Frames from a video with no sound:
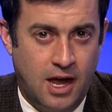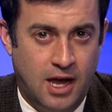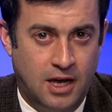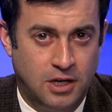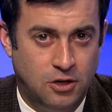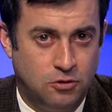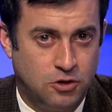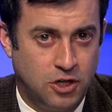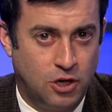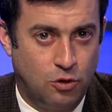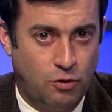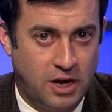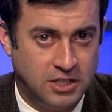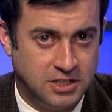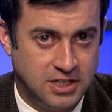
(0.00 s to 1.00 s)
a
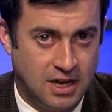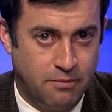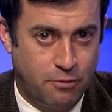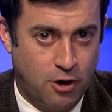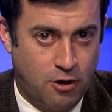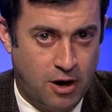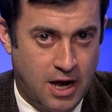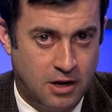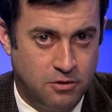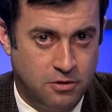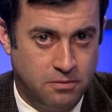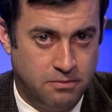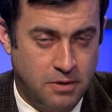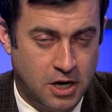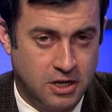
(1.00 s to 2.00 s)
nuclear waste dump
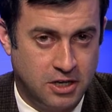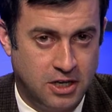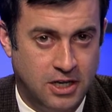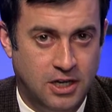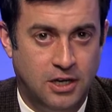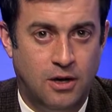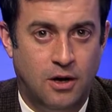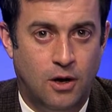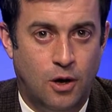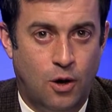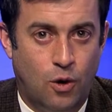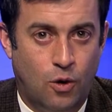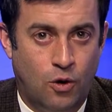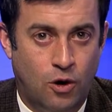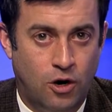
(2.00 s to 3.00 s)
around Muckaty?
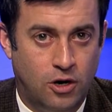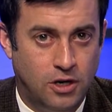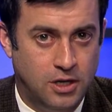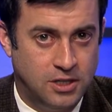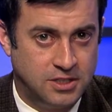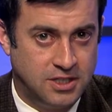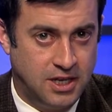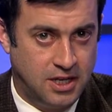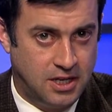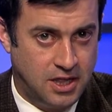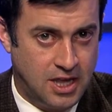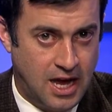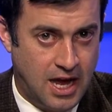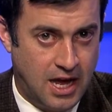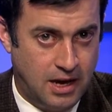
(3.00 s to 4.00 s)
Or is
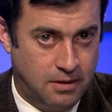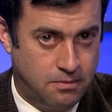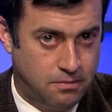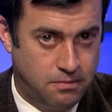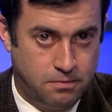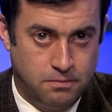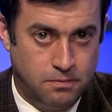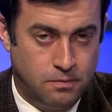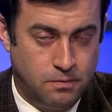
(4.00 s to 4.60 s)
it that